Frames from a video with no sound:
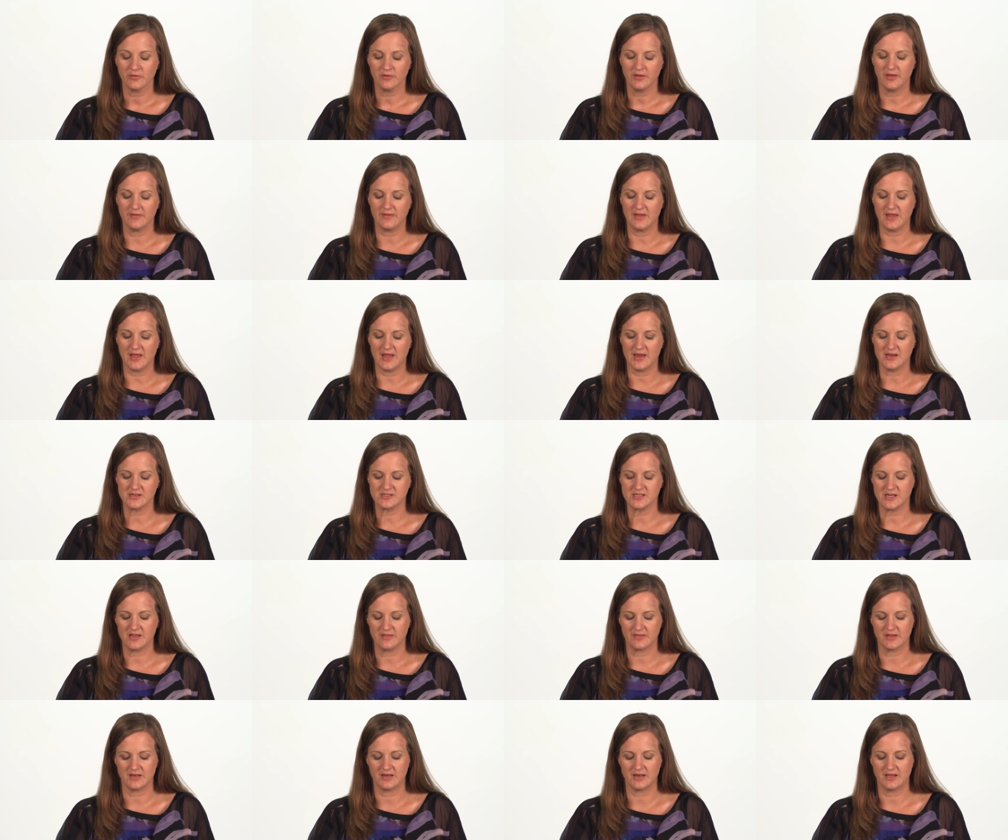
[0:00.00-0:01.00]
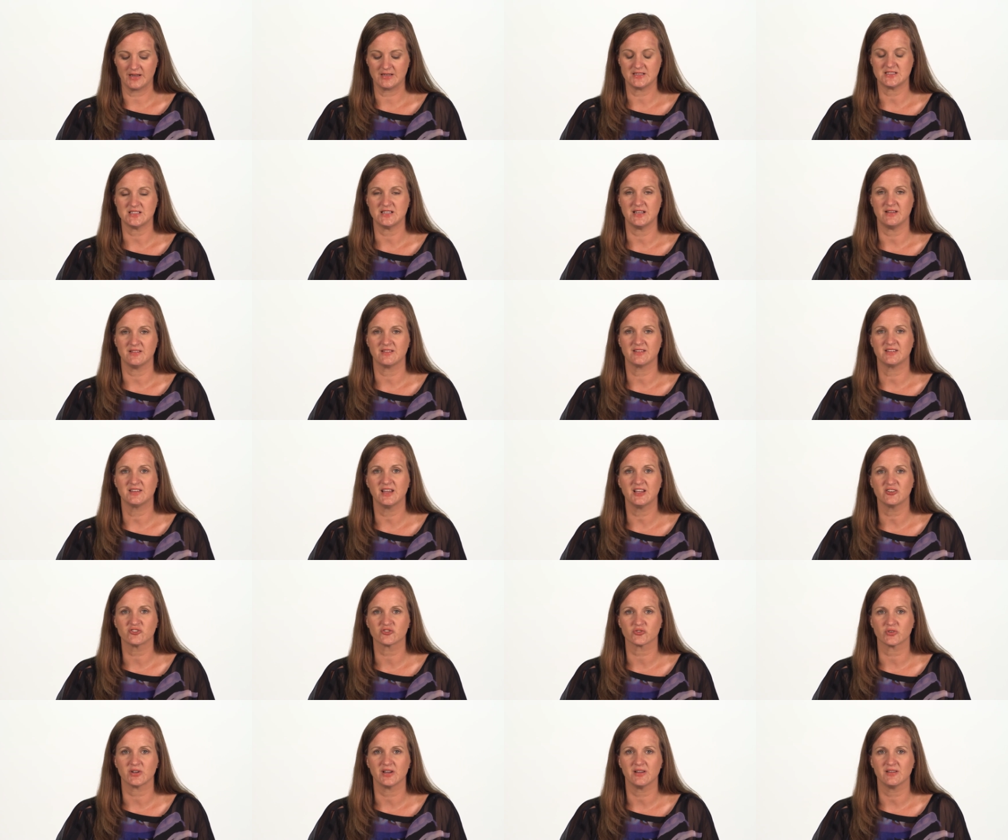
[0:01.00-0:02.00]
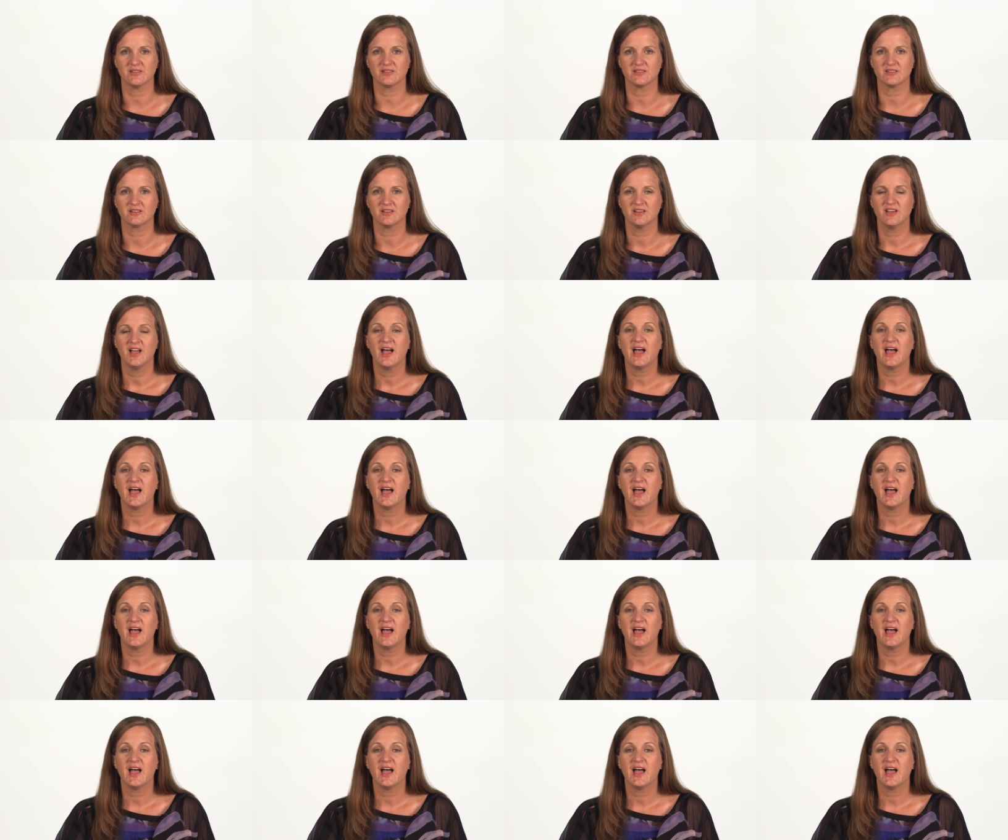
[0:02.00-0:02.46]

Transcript: in the 18th and 19th centuries,